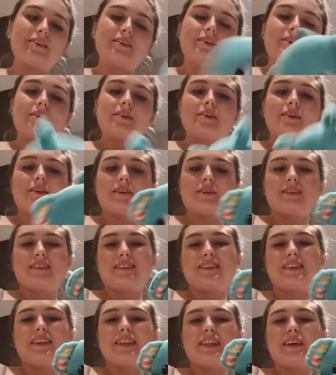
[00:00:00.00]

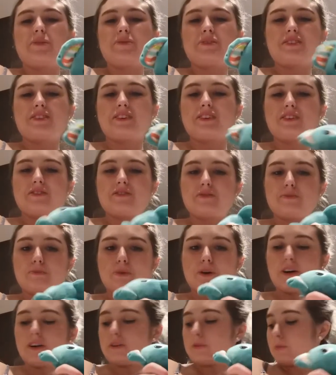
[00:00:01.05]
I think that was out of
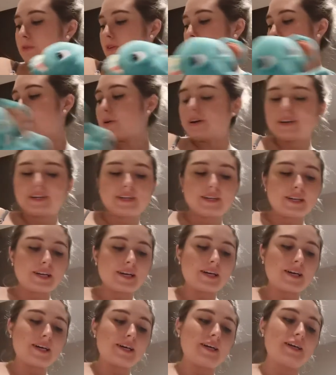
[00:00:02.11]
Pound World,
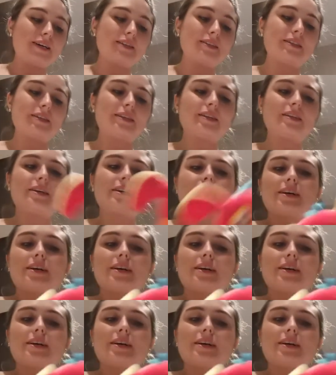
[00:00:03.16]
Poundland, and